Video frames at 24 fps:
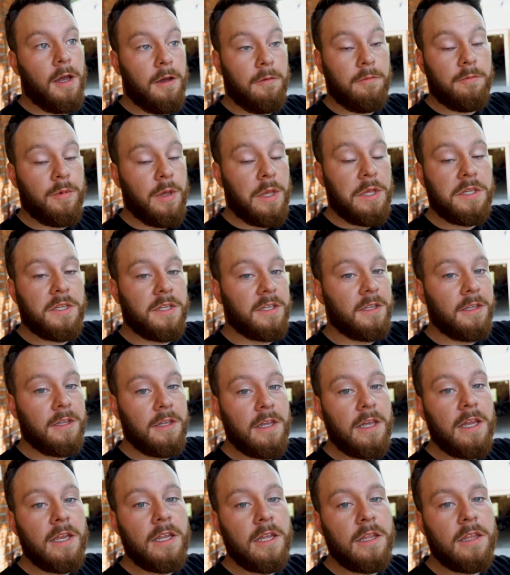
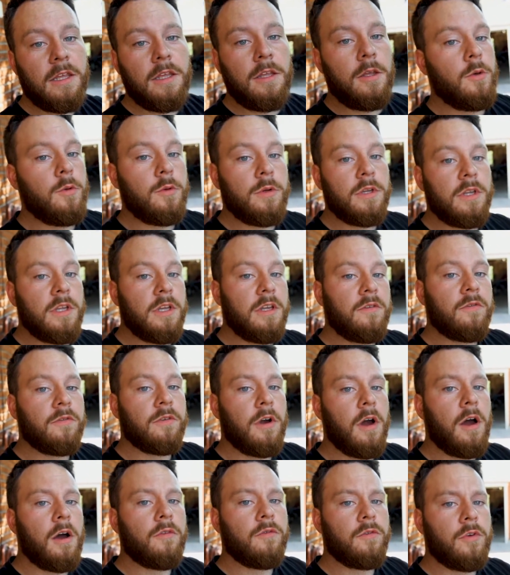basically anything you would need for
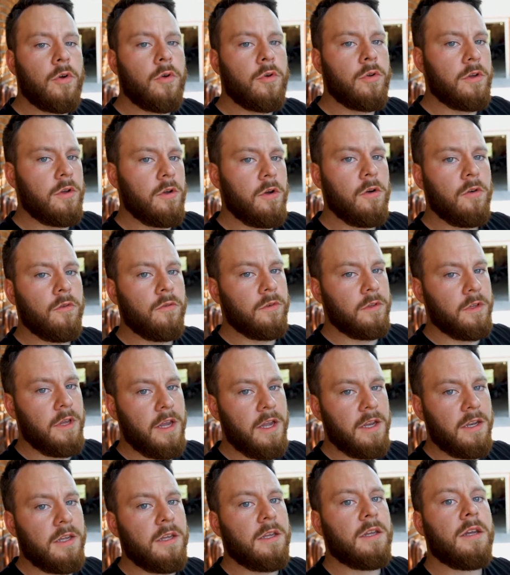off-roading,
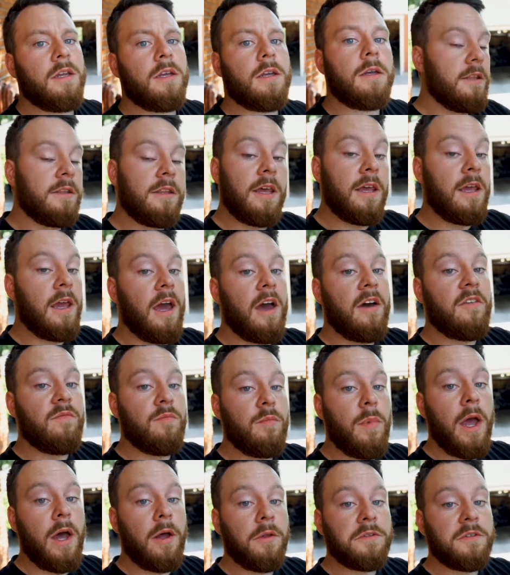overlanding, they have
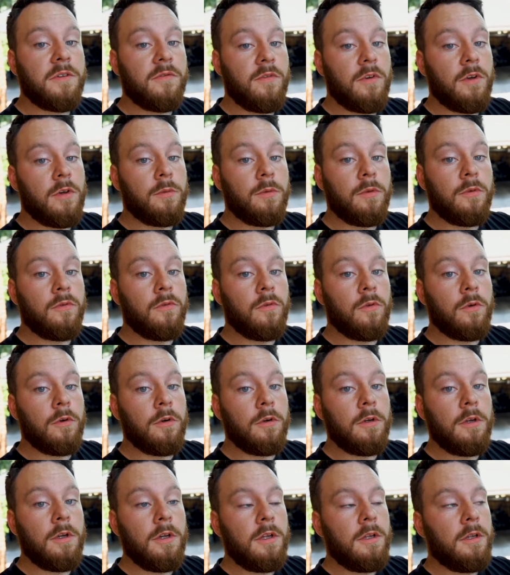mounts available for.
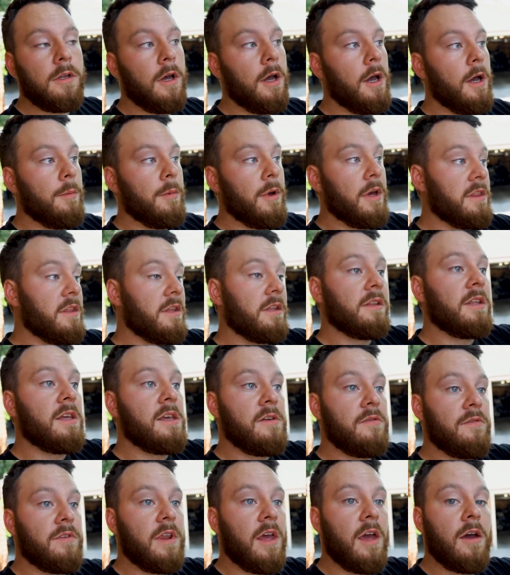I think they
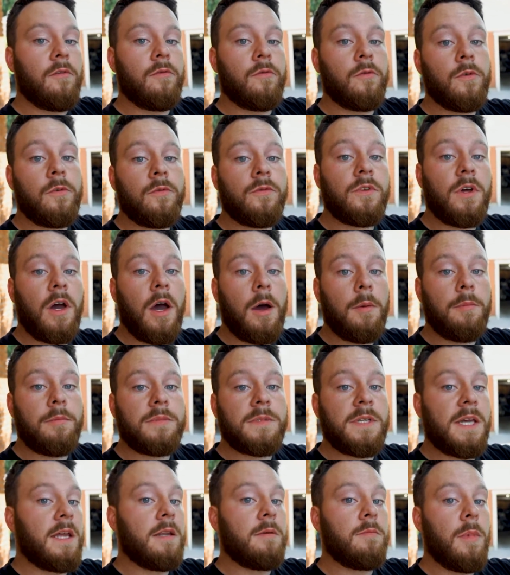even have rooftop
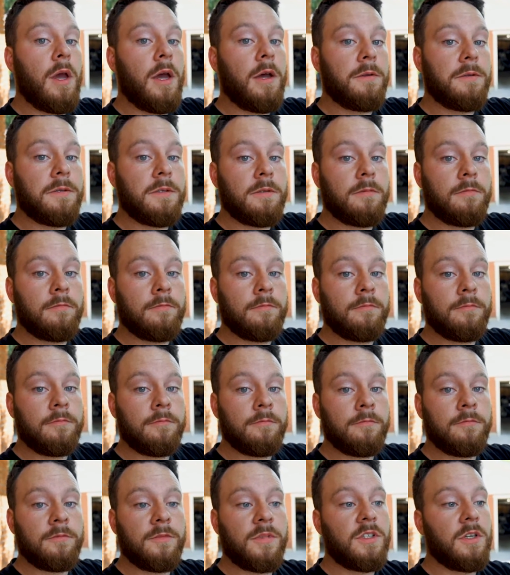tent mounts.
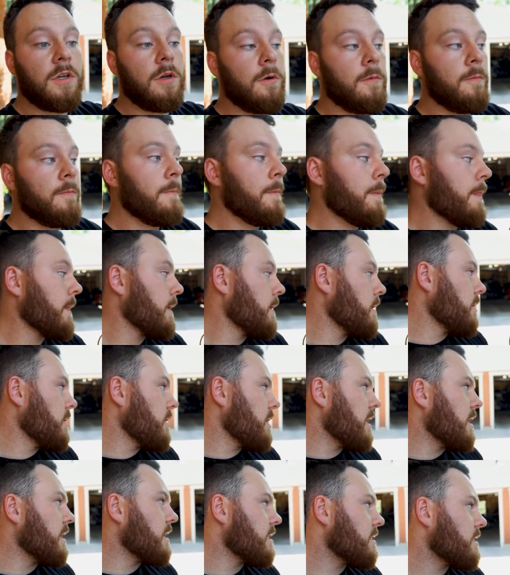So
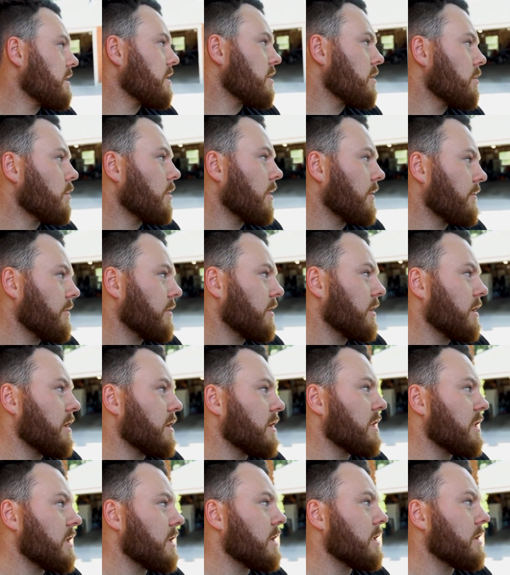anything you ever going
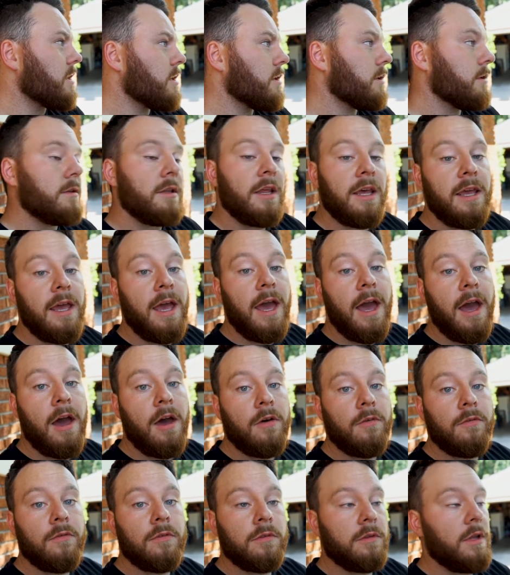to need, they
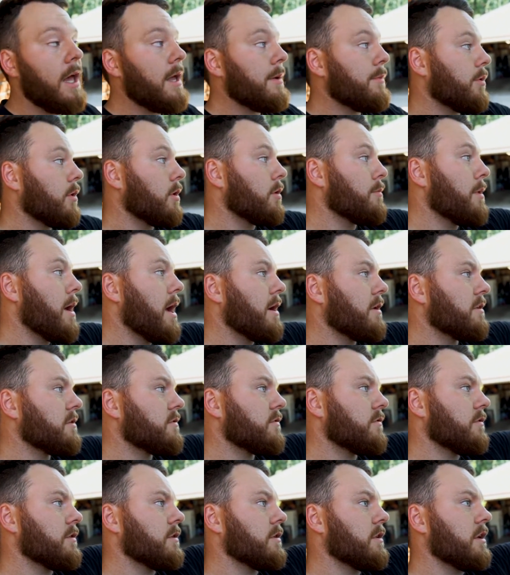have light bar mounts
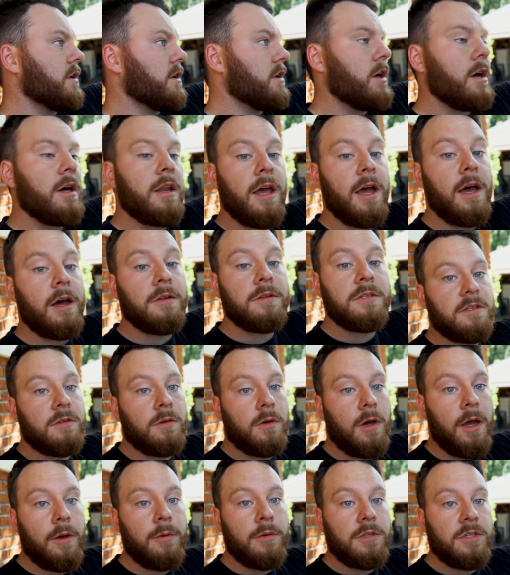for the cutouts, so
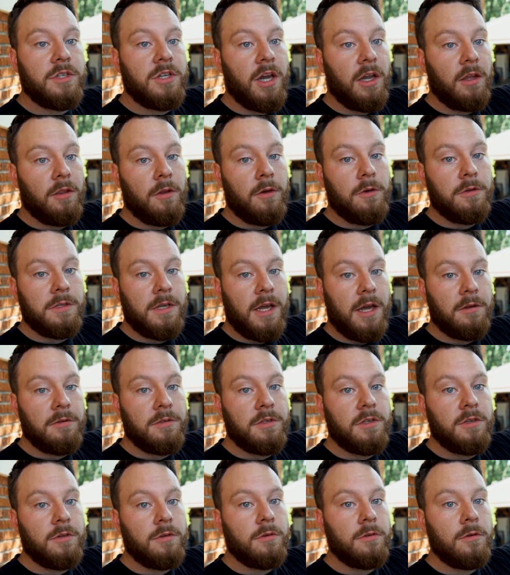I would check those out
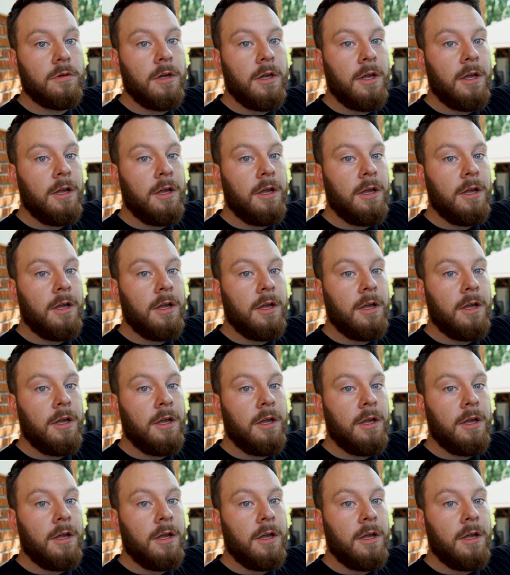too.